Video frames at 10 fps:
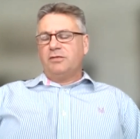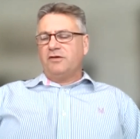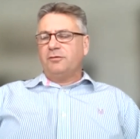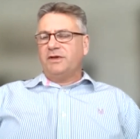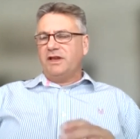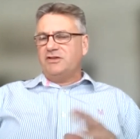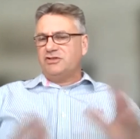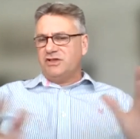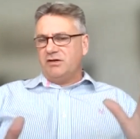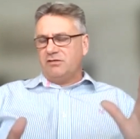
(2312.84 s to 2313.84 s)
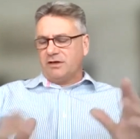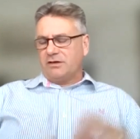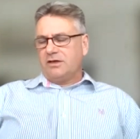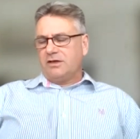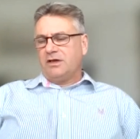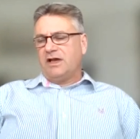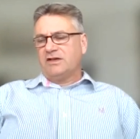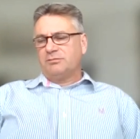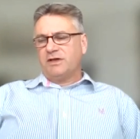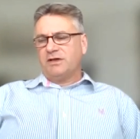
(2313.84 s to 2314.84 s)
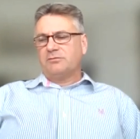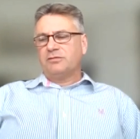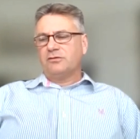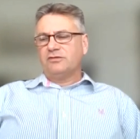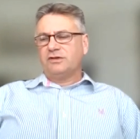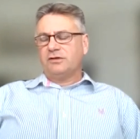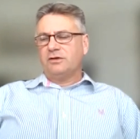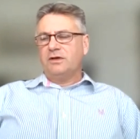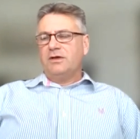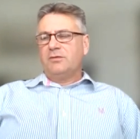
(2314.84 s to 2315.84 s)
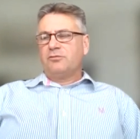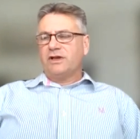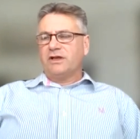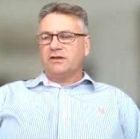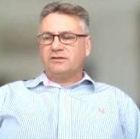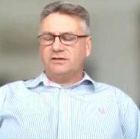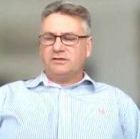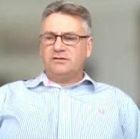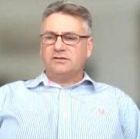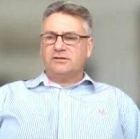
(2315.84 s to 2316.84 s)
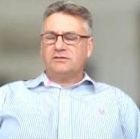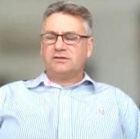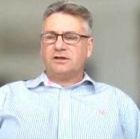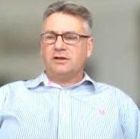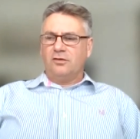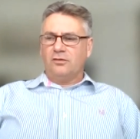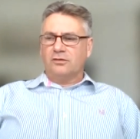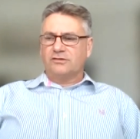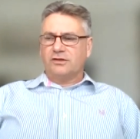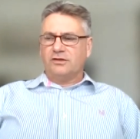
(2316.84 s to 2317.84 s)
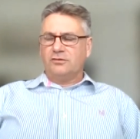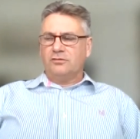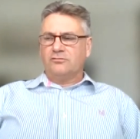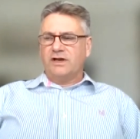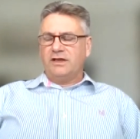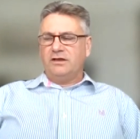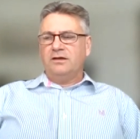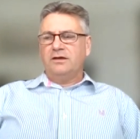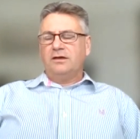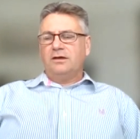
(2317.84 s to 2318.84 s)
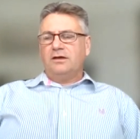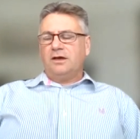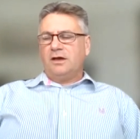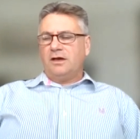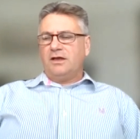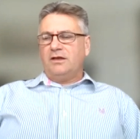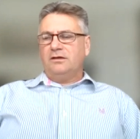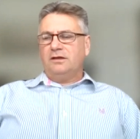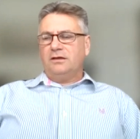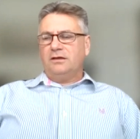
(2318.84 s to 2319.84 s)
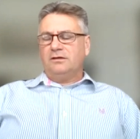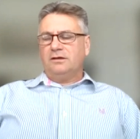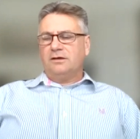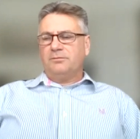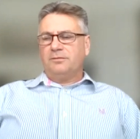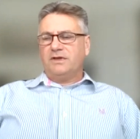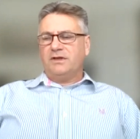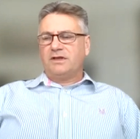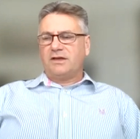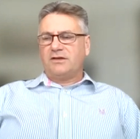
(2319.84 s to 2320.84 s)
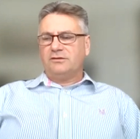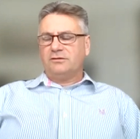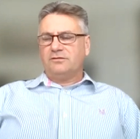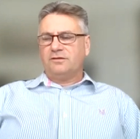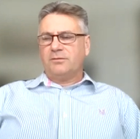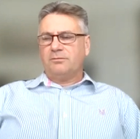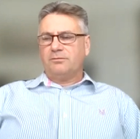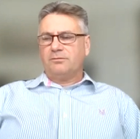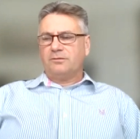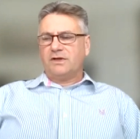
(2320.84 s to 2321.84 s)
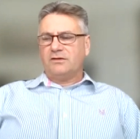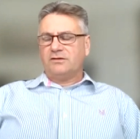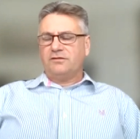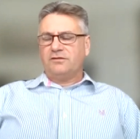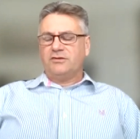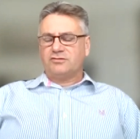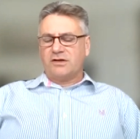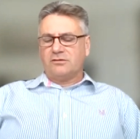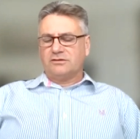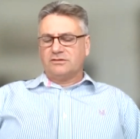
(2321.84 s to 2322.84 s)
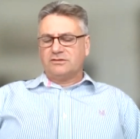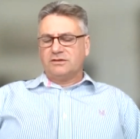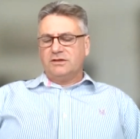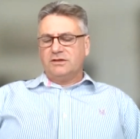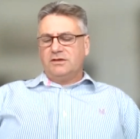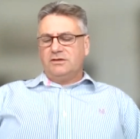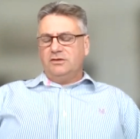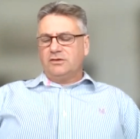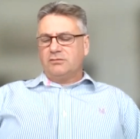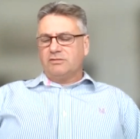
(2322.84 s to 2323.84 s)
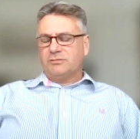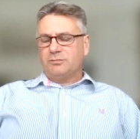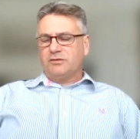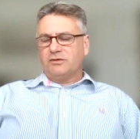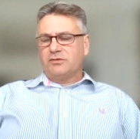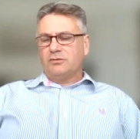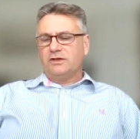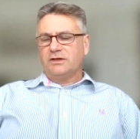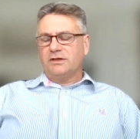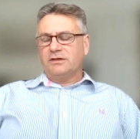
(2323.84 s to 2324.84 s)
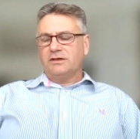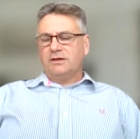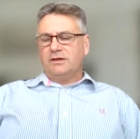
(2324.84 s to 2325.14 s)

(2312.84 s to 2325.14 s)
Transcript: both from an engineering uh, aspect, but also bringing the citizens along so that you're ready uh, in, in, um, in the case of um, uh, severe droughts, you can respond accordingly.